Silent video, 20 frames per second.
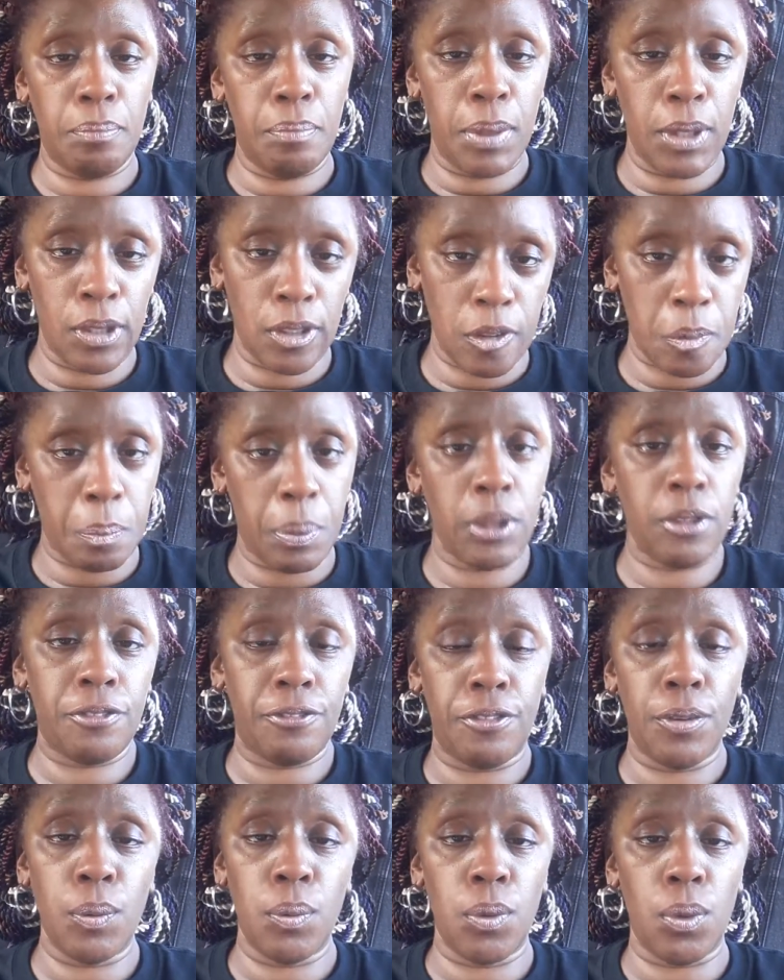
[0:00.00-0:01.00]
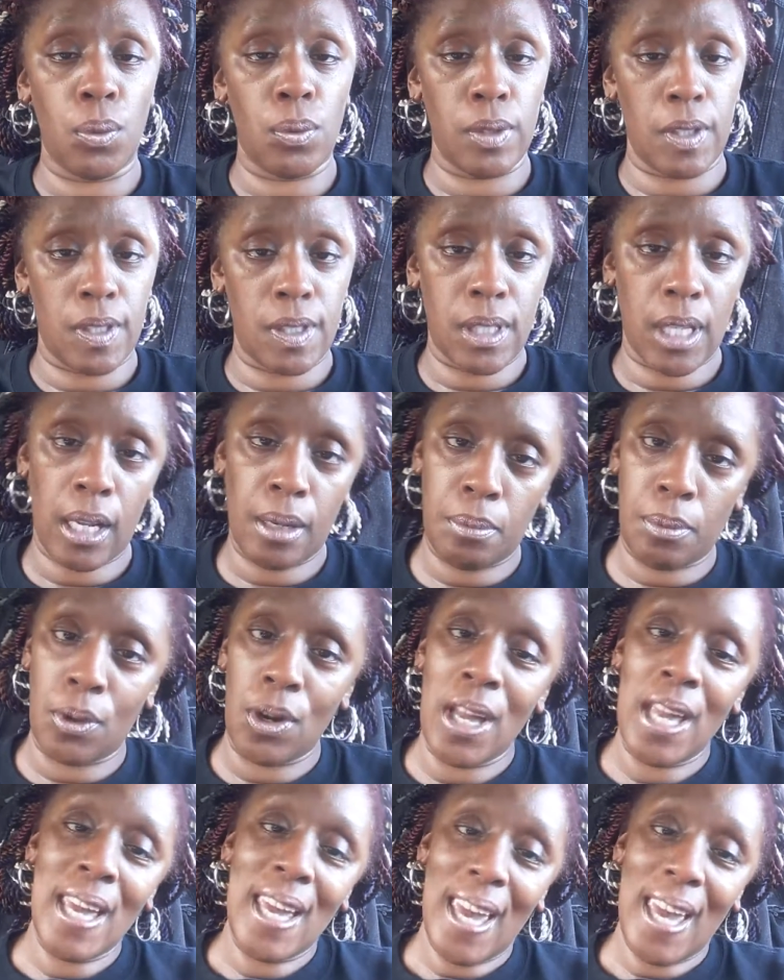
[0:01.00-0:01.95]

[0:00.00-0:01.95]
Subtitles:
bills, put food on the table,